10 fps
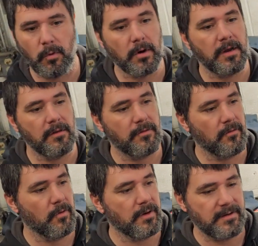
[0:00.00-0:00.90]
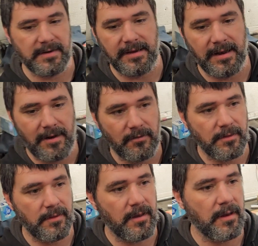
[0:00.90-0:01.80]
working through it to get
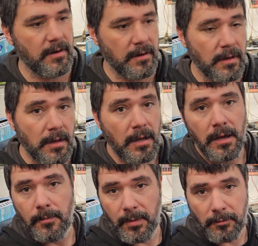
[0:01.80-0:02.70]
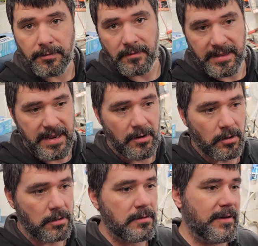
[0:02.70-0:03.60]
everything both
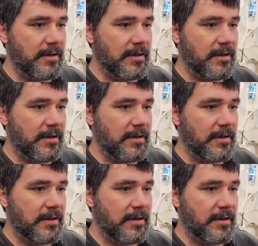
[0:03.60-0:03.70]
legal